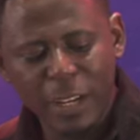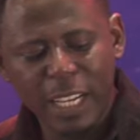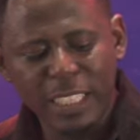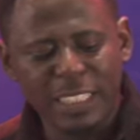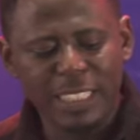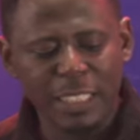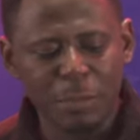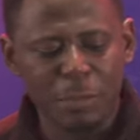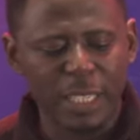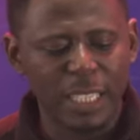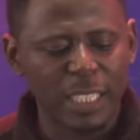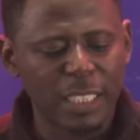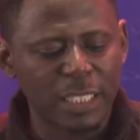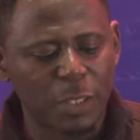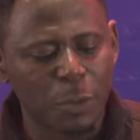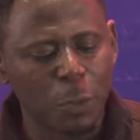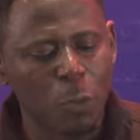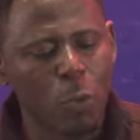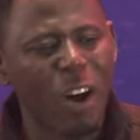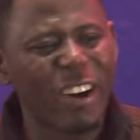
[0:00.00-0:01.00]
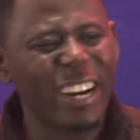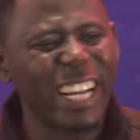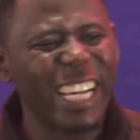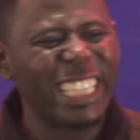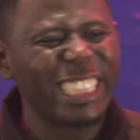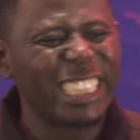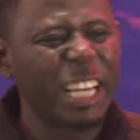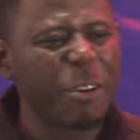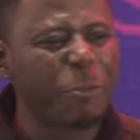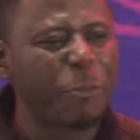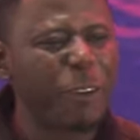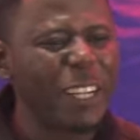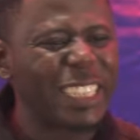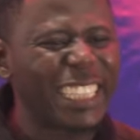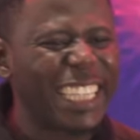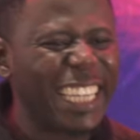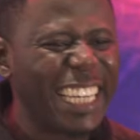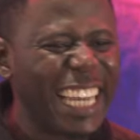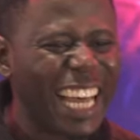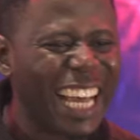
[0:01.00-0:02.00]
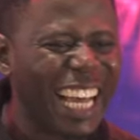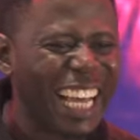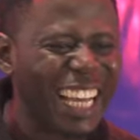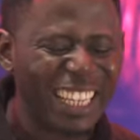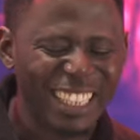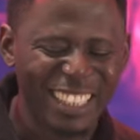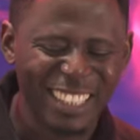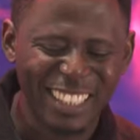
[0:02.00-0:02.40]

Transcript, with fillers: faith diminish. Worry is a faith killer.